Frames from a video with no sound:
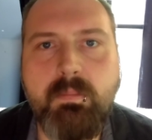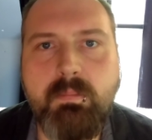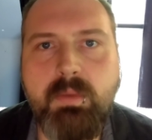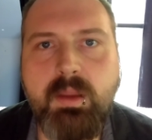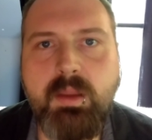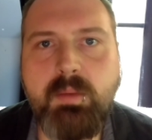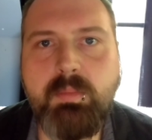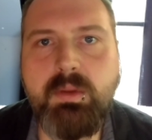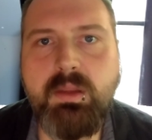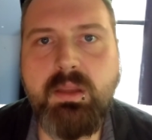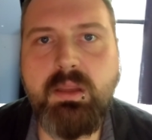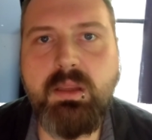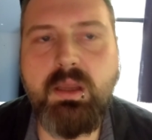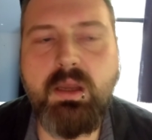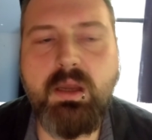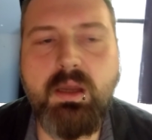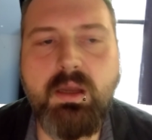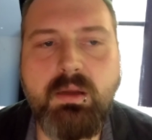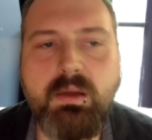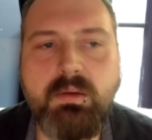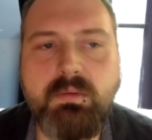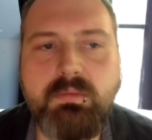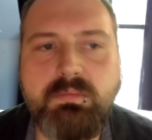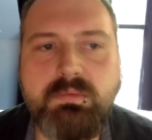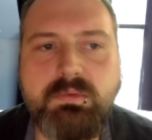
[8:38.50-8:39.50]
maybe
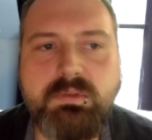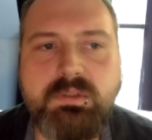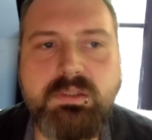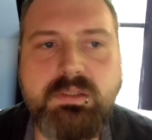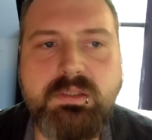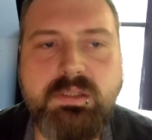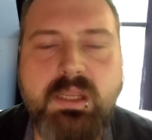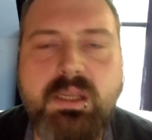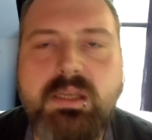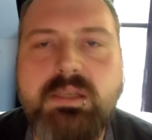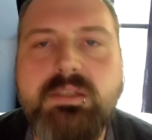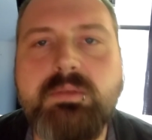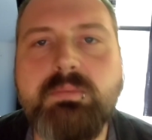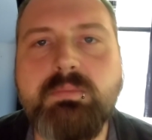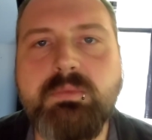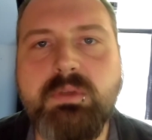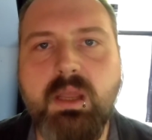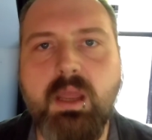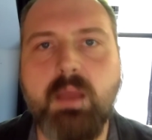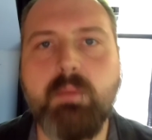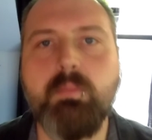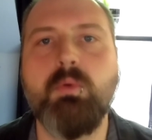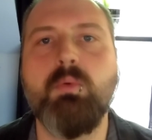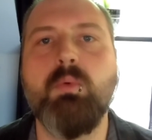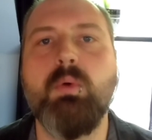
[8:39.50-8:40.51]
just take some
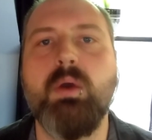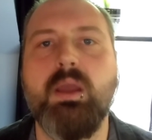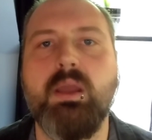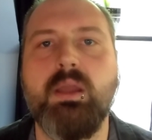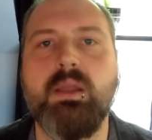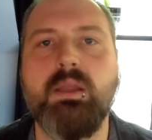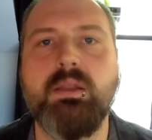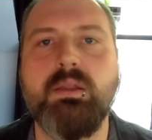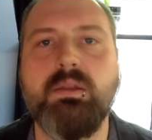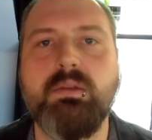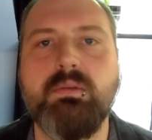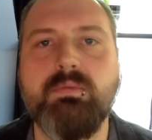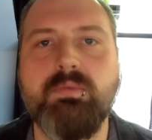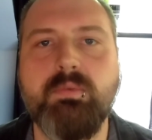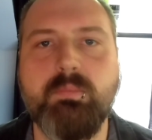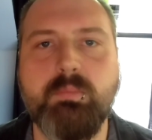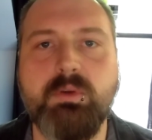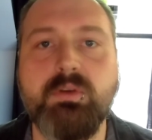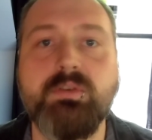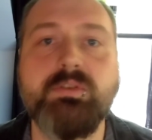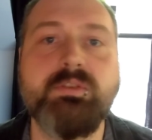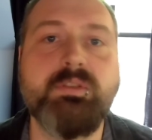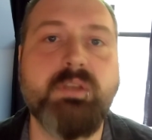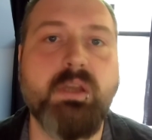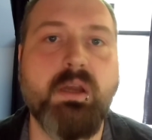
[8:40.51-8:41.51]
time away from
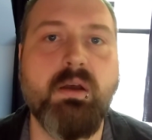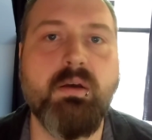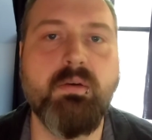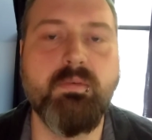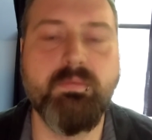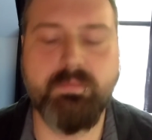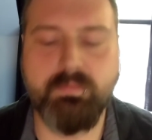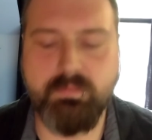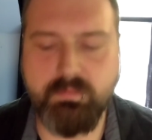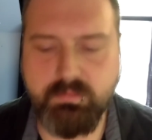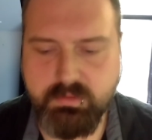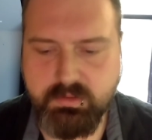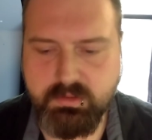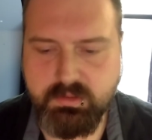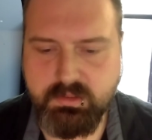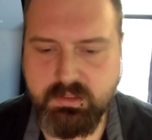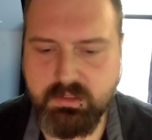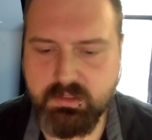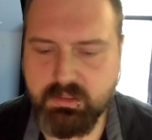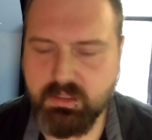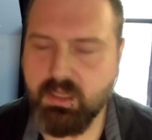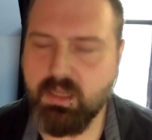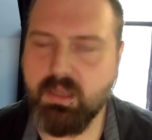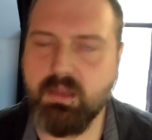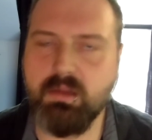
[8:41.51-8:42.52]
yourself.
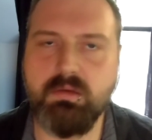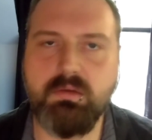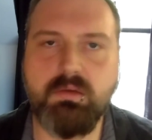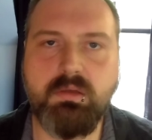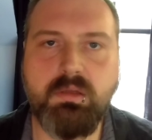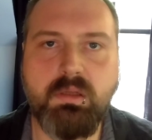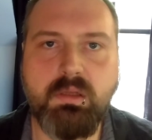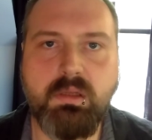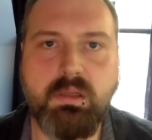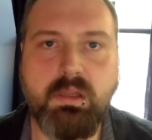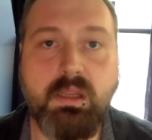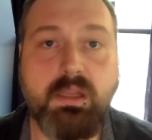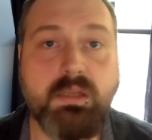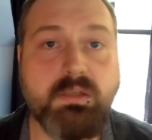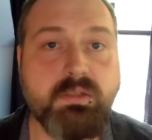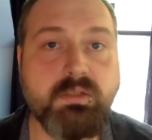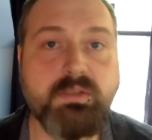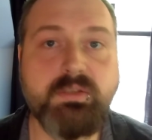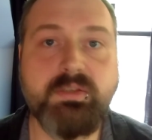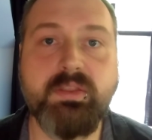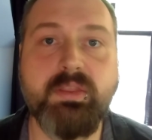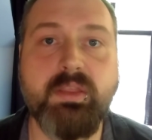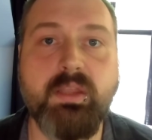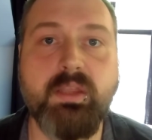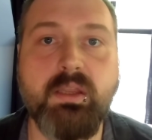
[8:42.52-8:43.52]
Sit down and
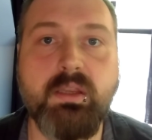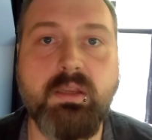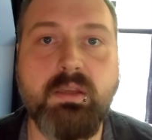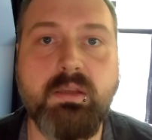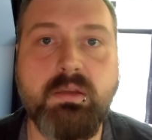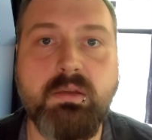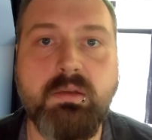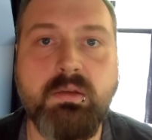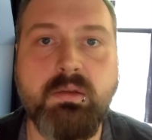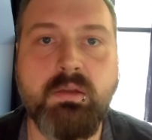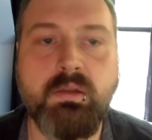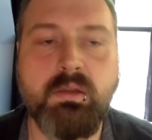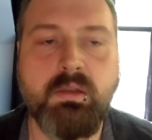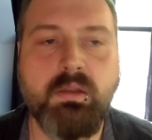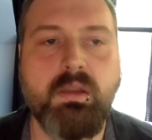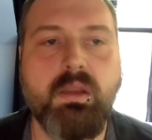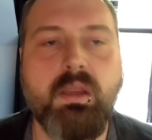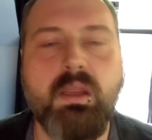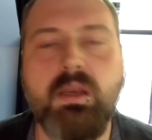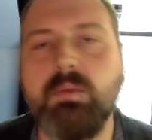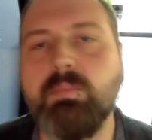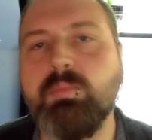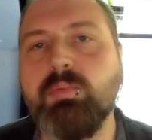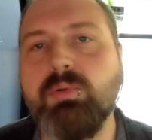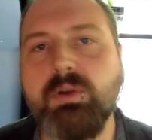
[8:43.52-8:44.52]
just think
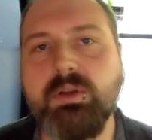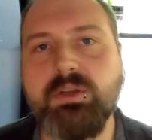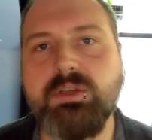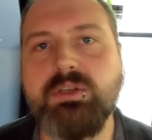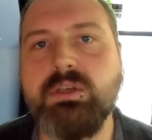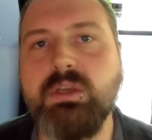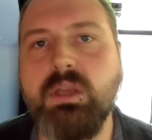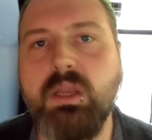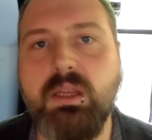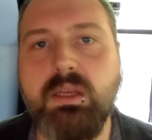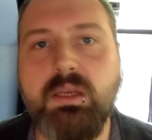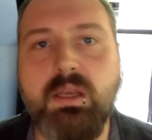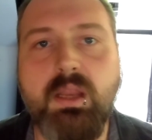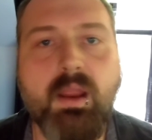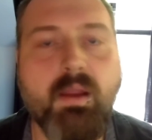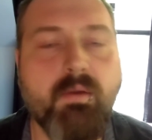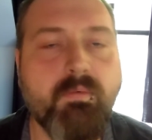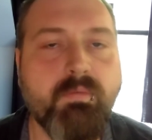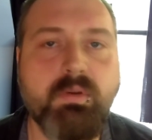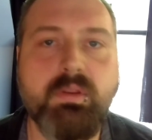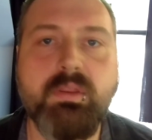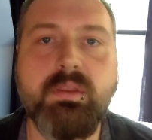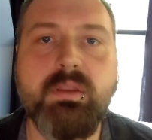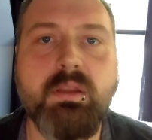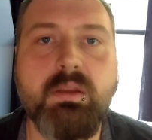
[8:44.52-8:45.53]
and appreciate
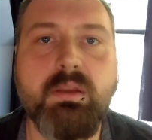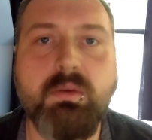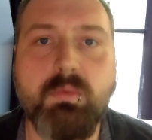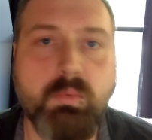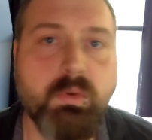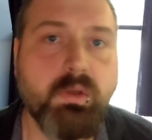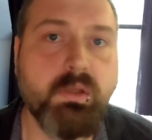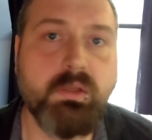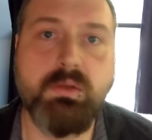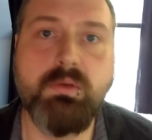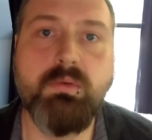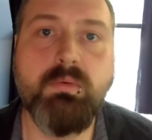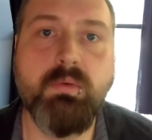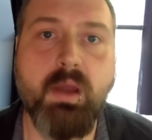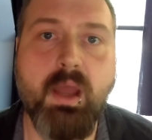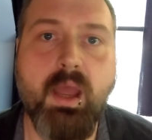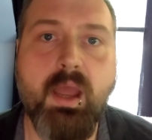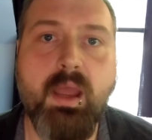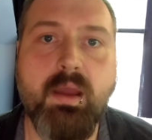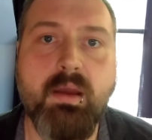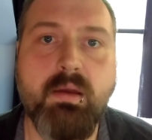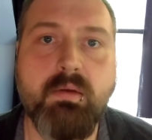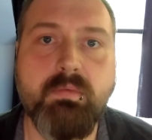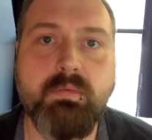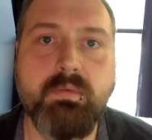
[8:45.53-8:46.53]
everything we do
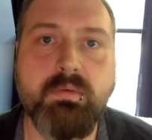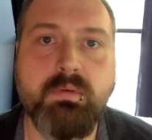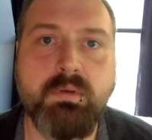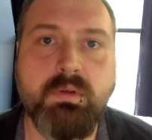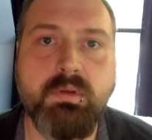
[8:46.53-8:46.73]
have